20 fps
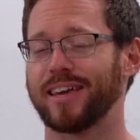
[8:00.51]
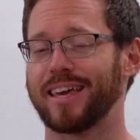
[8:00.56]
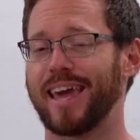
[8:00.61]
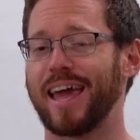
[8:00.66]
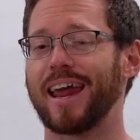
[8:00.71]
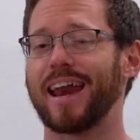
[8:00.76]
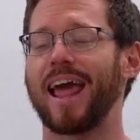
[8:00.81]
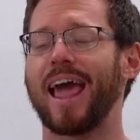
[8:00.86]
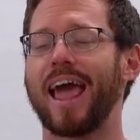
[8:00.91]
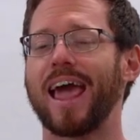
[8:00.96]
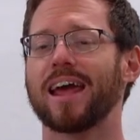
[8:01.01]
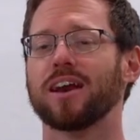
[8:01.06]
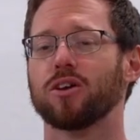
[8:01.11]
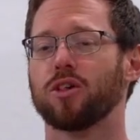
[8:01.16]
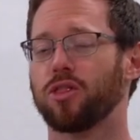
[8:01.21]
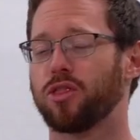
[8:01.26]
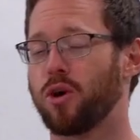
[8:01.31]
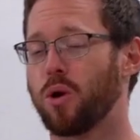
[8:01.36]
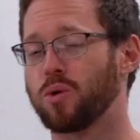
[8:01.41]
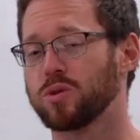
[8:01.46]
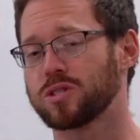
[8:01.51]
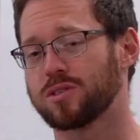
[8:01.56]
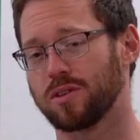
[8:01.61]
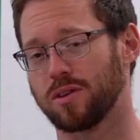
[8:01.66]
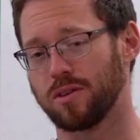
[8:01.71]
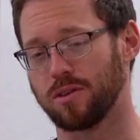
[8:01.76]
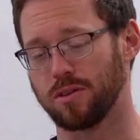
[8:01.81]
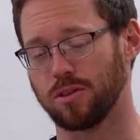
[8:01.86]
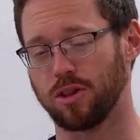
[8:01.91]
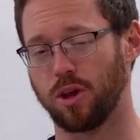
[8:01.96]
it can't handle those
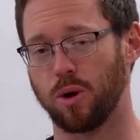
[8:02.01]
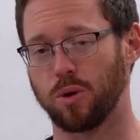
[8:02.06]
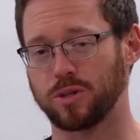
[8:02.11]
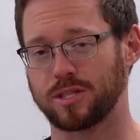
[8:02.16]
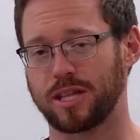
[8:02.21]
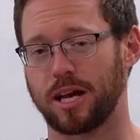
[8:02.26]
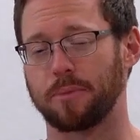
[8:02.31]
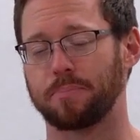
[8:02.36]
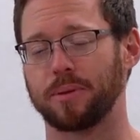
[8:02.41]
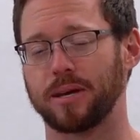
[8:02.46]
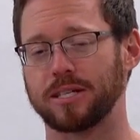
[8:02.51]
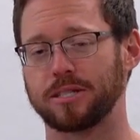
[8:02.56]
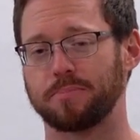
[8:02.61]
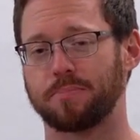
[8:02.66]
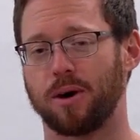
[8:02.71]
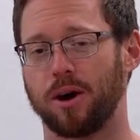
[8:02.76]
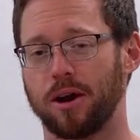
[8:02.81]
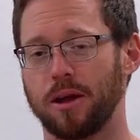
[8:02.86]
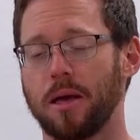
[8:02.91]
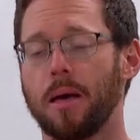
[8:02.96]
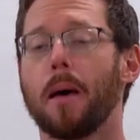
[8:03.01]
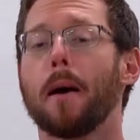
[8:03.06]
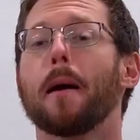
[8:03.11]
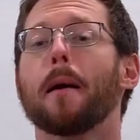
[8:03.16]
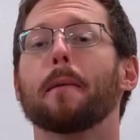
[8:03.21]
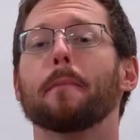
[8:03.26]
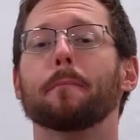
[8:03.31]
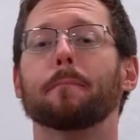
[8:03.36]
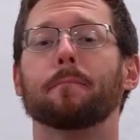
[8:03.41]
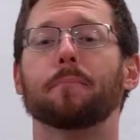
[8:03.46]
loads that are placed upon it
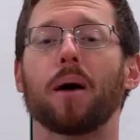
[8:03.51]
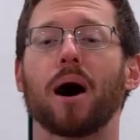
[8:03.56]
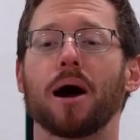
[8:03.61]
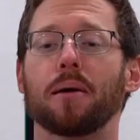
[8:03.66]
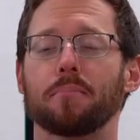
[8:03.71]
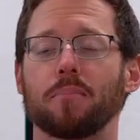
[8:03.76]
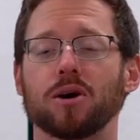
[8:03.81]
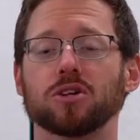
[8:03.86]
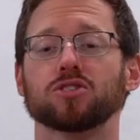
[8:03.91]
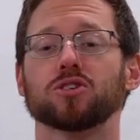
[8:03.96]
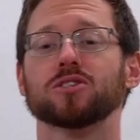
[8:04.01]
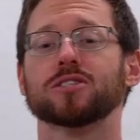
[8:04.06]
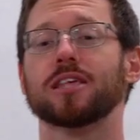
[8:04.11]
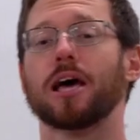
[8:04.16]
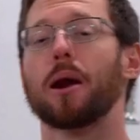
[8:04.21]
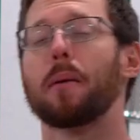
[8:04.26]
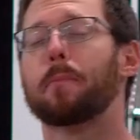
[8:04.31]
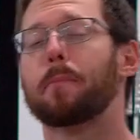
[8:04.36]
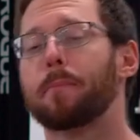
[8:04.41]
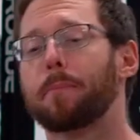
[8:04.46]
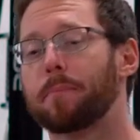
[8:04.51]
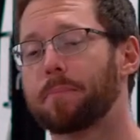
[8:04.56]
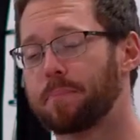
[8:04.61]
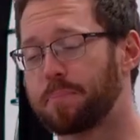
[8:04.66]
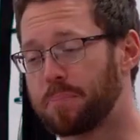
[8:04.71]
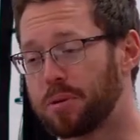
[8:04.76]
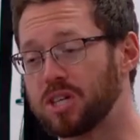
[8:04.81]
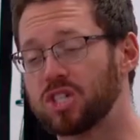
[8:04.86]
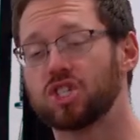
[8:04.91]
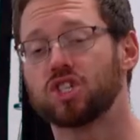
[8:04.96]
by muscles that are
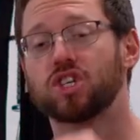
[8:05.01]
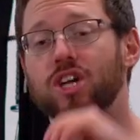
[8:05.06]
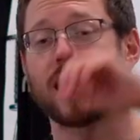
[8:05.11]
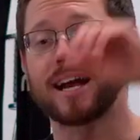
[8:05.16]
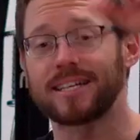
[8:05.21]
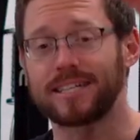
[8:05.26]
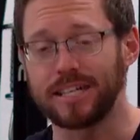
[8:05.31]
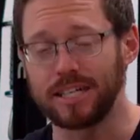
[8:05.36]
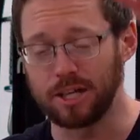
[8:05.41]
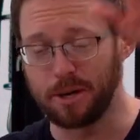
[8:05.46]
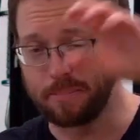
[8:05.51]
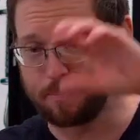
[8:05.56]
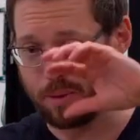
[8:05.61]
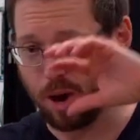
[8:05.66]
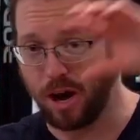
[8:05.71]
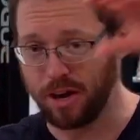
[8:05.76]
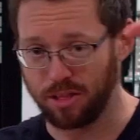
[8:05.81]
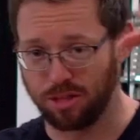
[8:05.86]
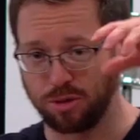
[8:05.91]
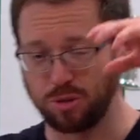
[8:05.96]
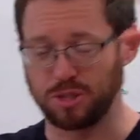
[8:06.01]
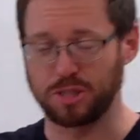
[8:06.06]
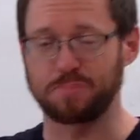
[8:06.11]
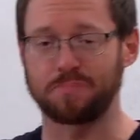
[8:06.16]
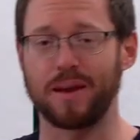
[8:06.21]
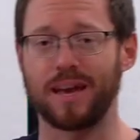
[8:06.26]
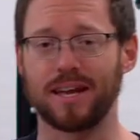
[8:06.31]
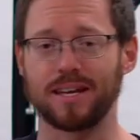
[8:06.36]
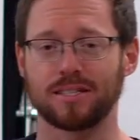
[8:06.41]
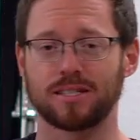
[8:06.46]
projecting your body through
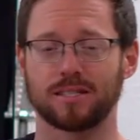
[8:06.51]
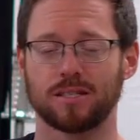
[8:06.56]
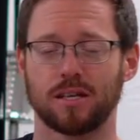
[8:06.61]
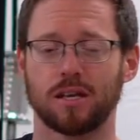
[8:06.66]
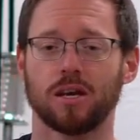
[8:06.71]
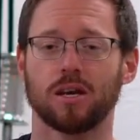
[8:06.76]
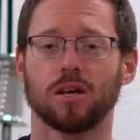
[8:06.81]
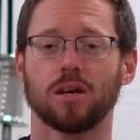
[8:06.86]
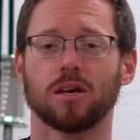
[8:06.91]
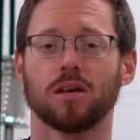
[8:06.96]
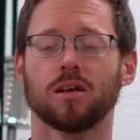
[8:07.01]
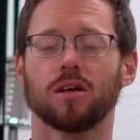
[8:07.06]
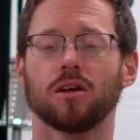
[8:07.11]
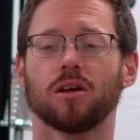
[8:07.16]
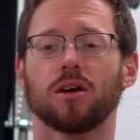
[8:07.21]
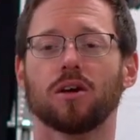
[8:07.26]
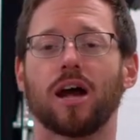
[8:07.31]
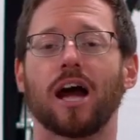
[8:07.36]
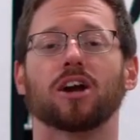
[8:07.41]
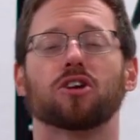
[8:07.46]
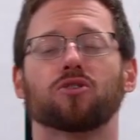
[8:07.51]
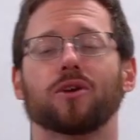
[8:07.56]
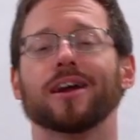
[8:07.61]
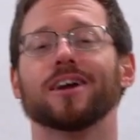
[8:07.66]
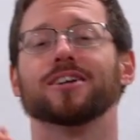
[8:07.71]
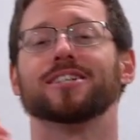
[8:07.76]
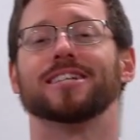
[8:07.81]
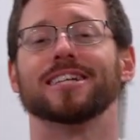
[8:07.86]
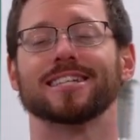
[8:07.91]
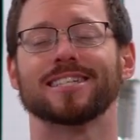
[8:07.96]
space at
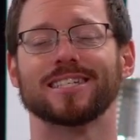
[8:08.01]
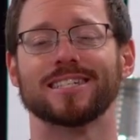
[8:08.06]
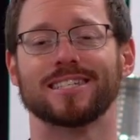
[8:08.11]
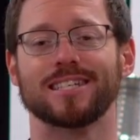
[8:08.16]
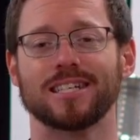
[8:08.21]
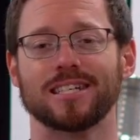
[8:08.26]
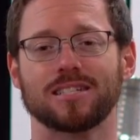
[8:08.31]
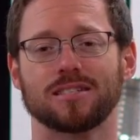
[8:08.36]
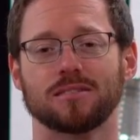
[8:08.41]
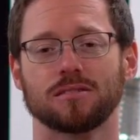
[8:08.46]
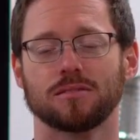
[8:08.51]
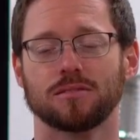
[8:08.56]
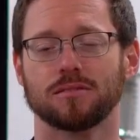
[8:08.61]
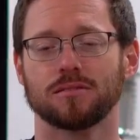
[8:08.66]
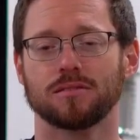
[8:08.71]
greater distances